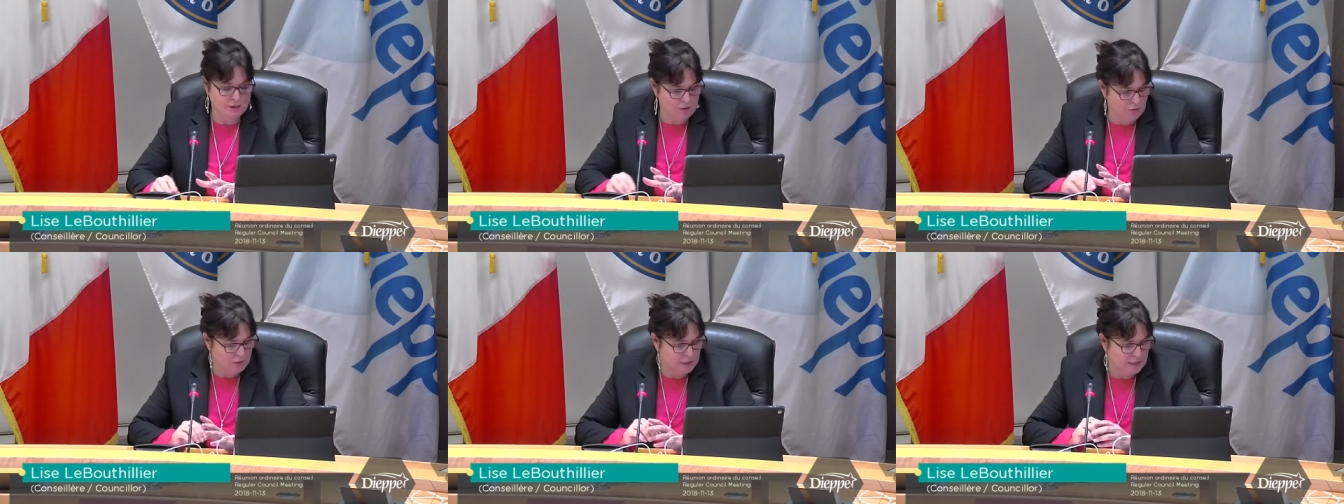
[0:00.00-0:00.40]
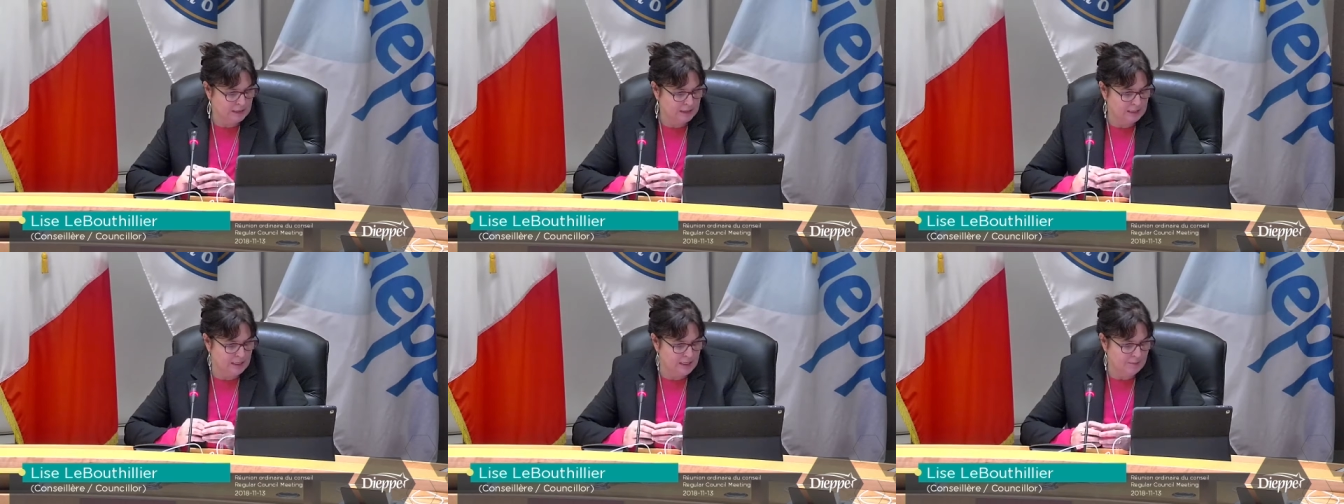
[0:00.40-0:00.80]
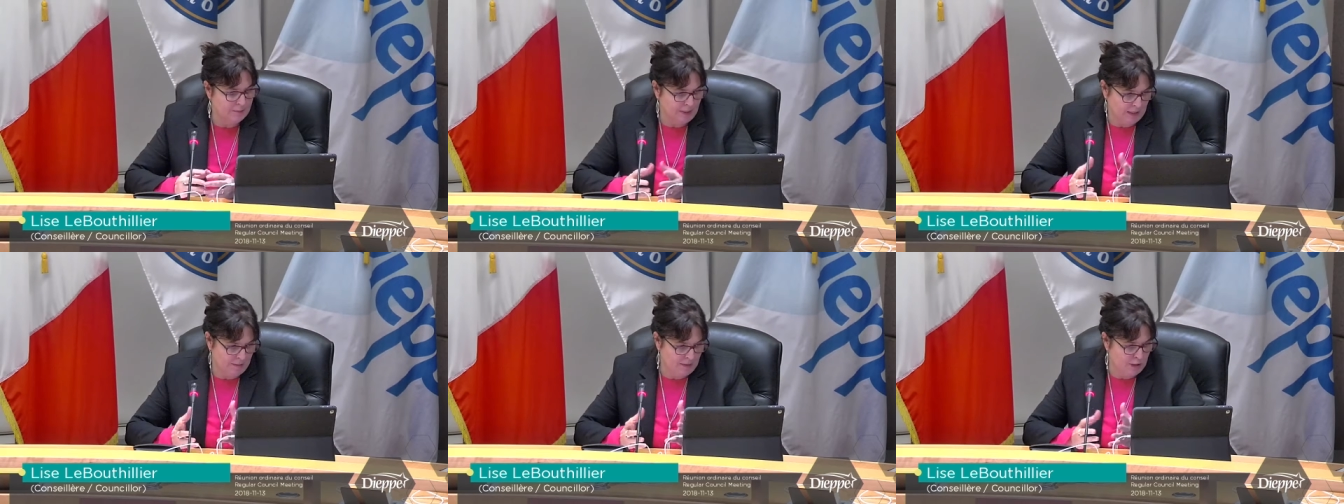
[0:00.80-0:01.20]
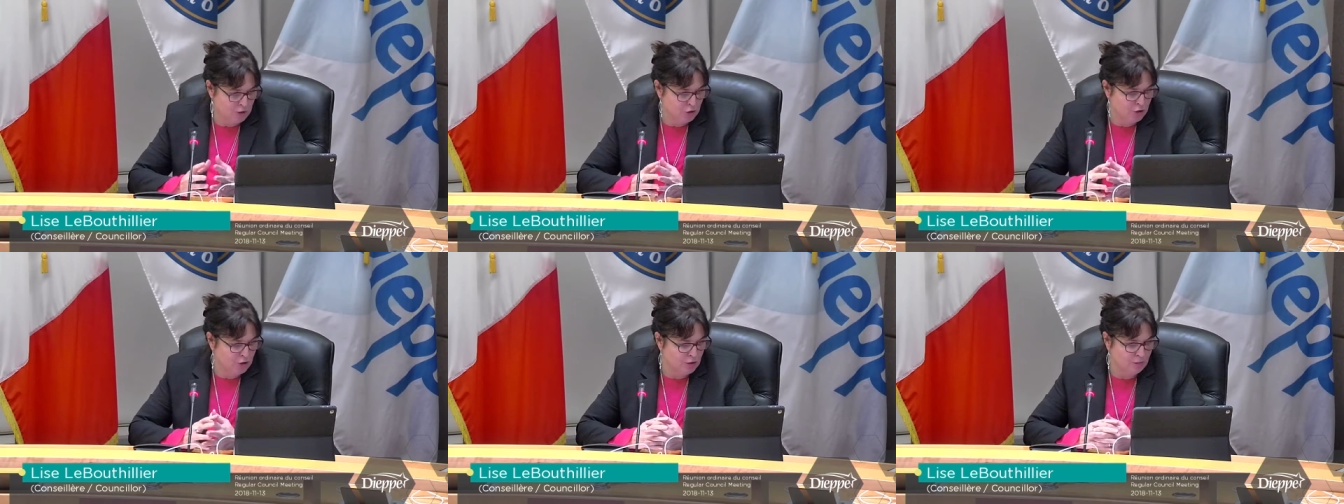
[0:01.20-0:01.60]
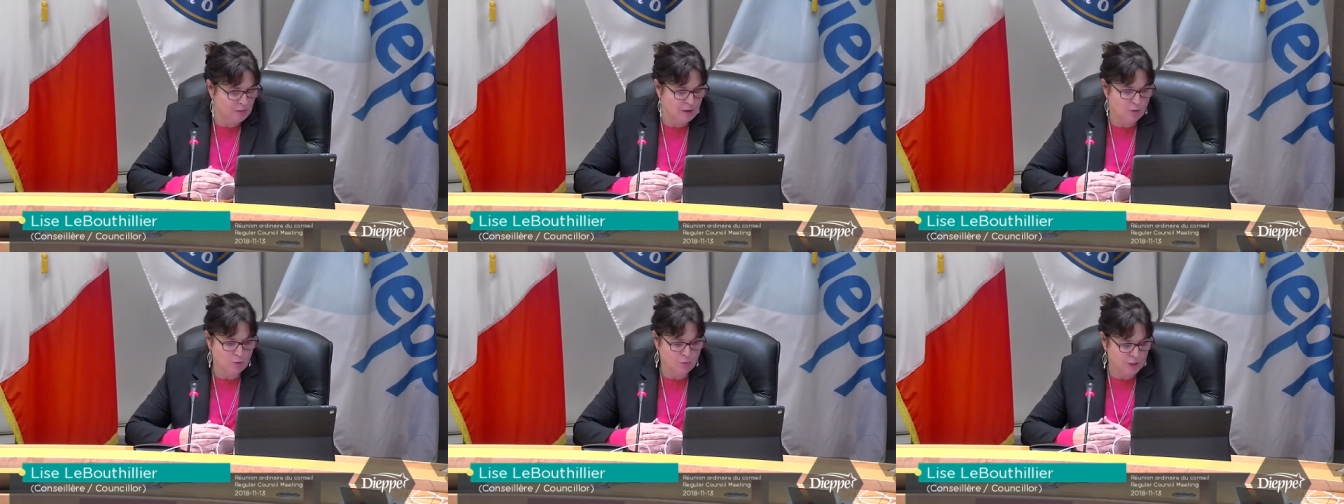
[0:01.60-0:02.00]
A couple of questions
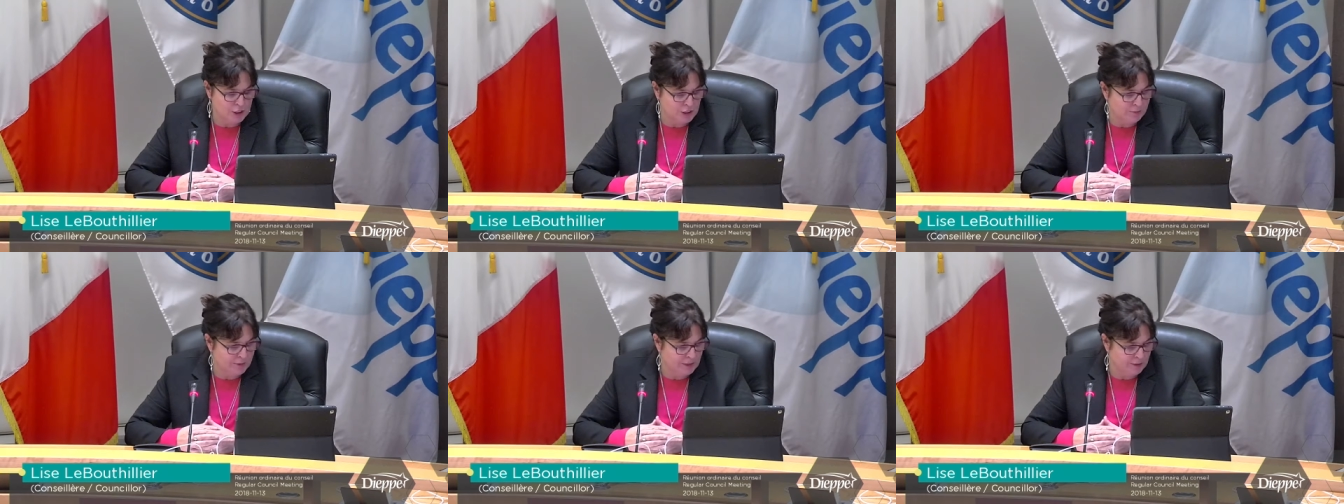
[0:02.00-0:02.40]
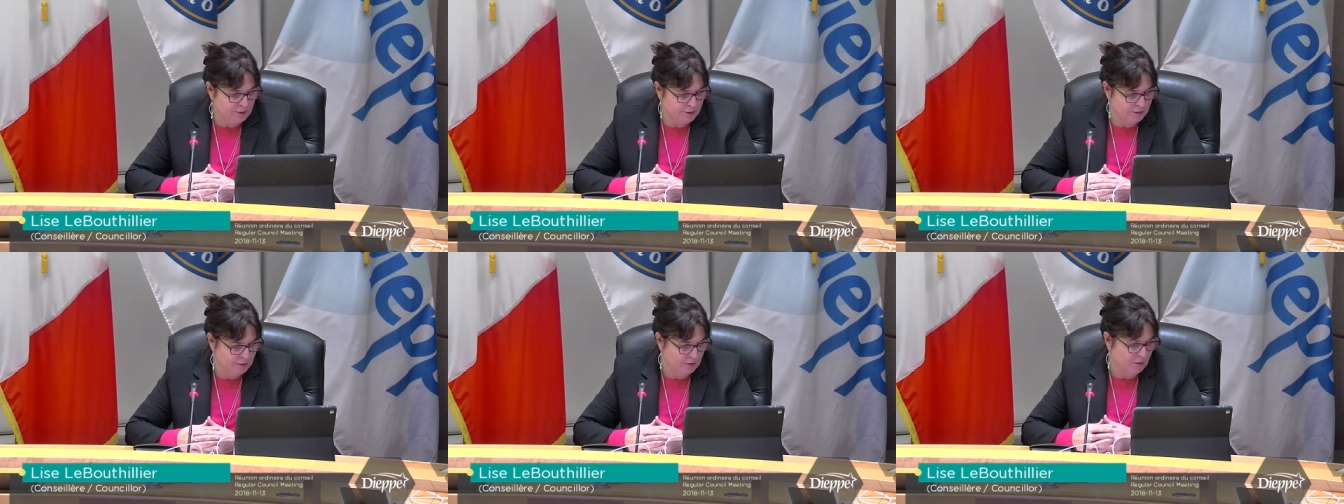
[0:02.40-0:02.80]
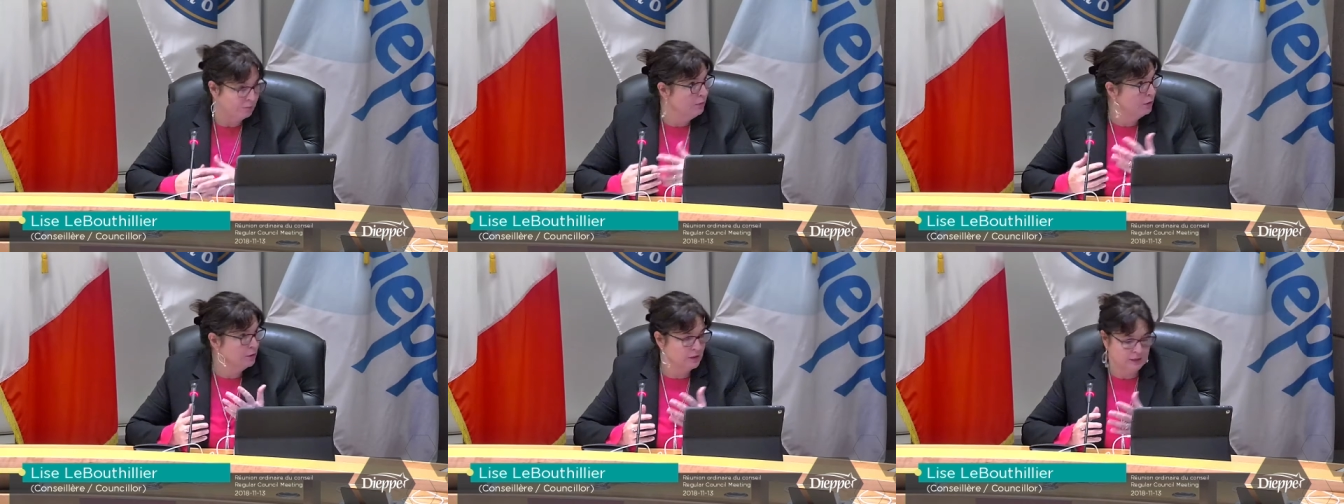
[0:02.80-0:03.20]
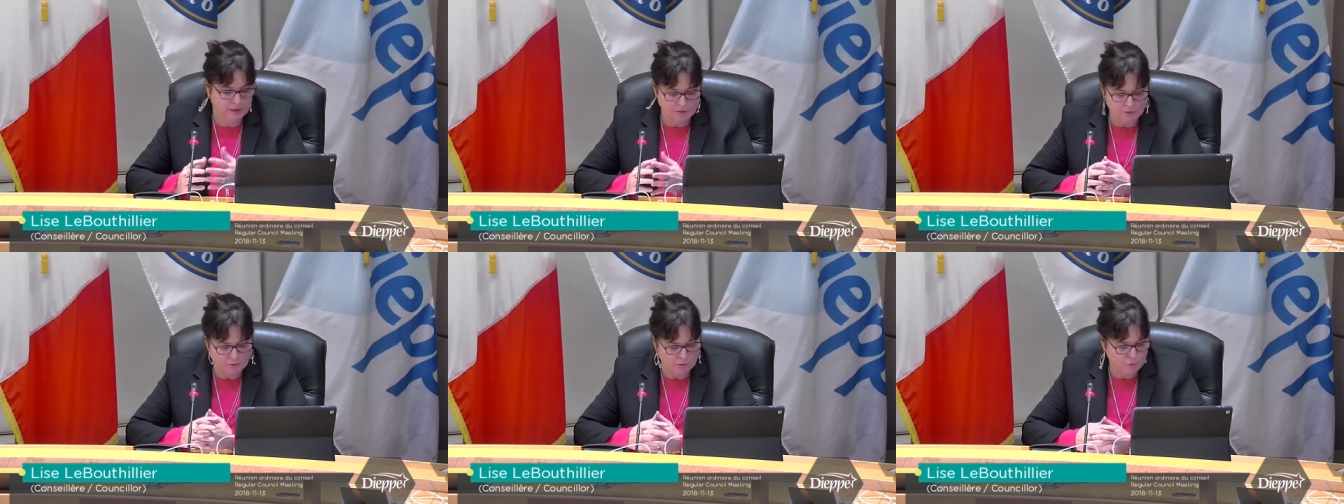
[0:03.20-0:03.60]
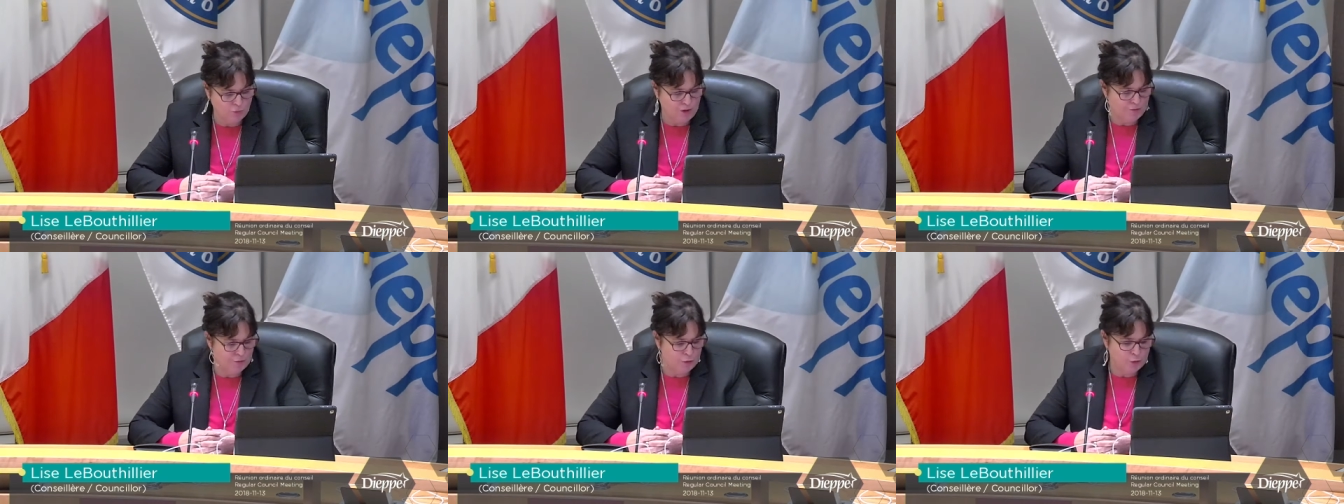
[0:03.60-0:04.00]
concerning the pilot
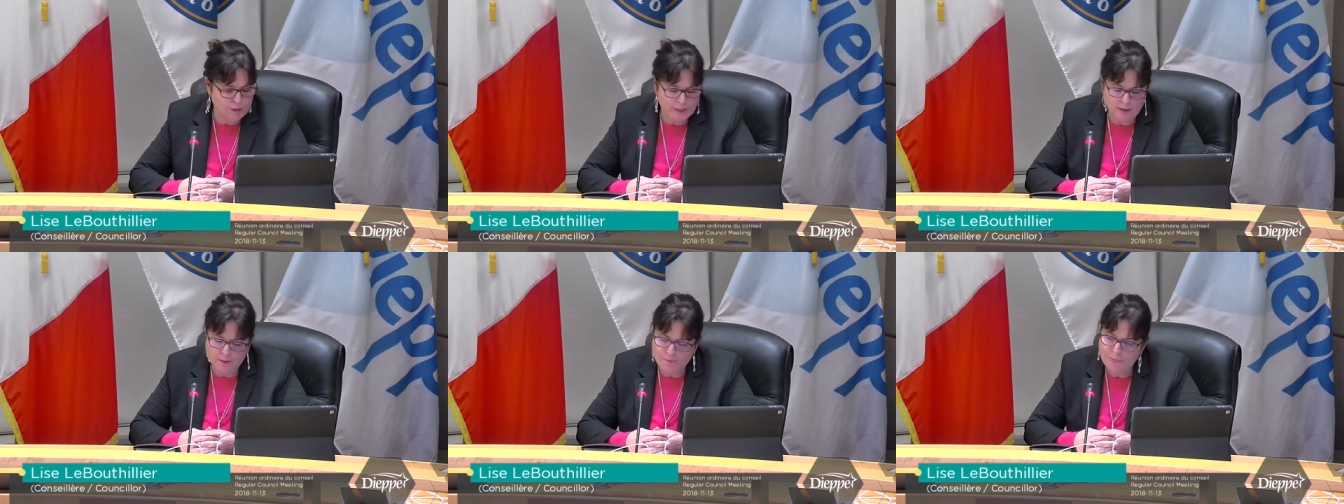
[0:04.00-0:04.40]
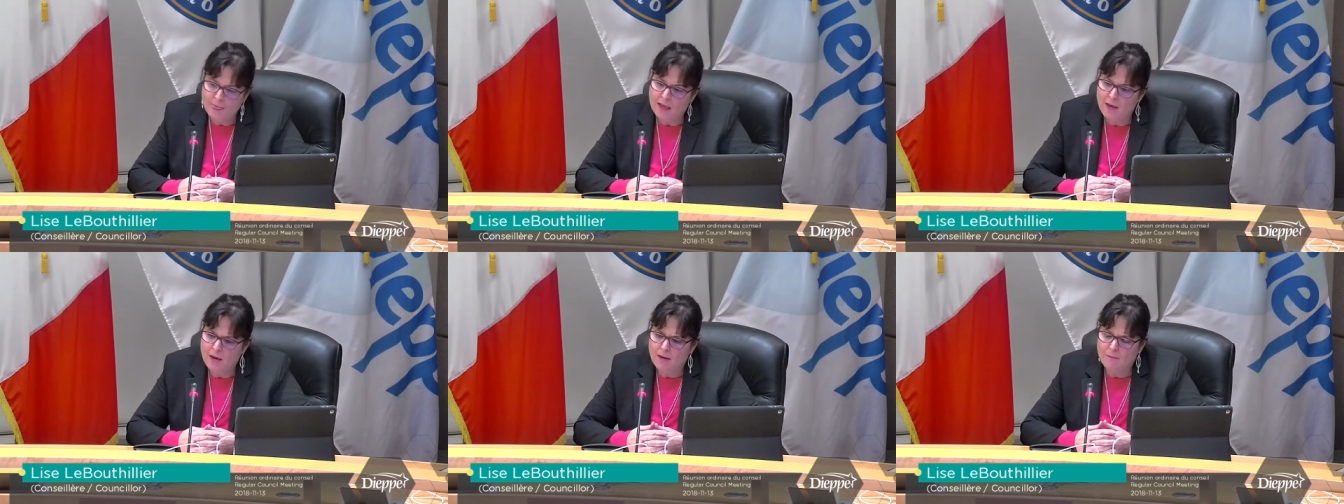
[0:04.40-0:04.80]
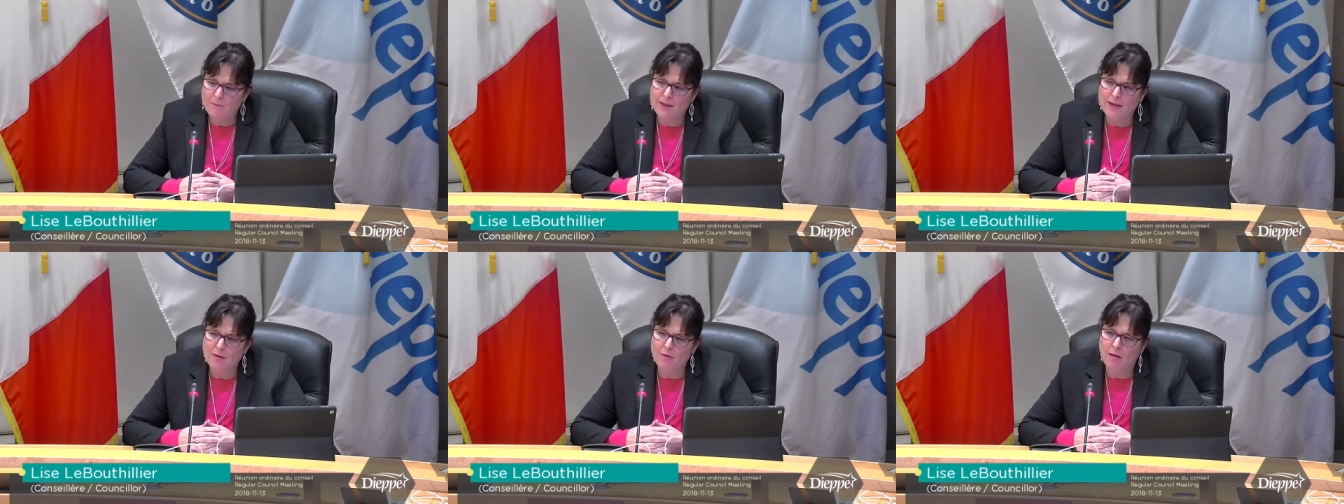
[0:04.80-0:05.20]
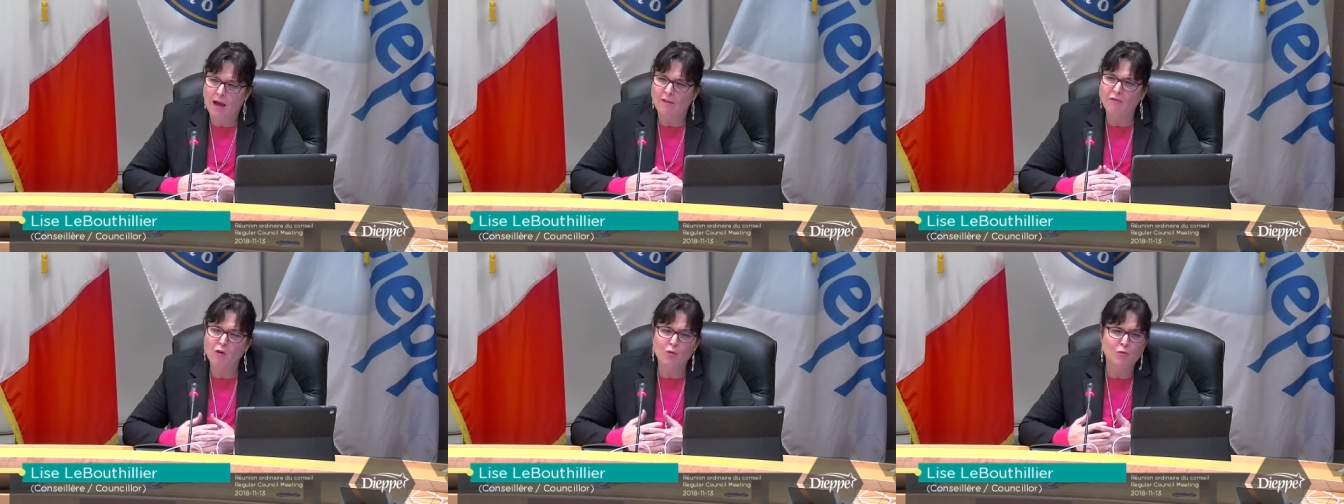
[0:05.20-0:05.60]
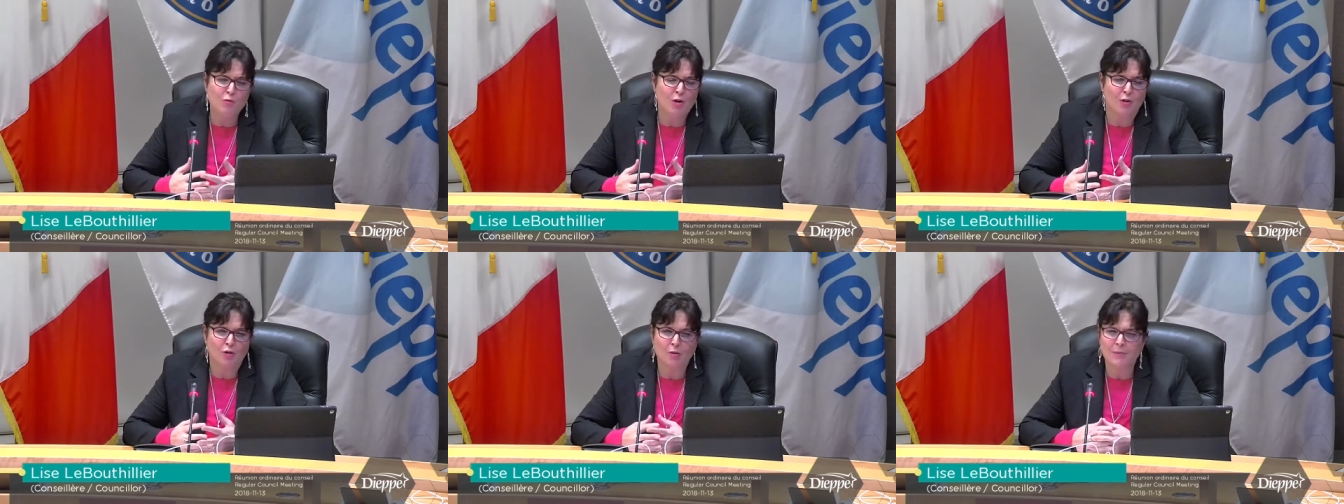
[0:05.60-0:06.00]
project, also concerning the time.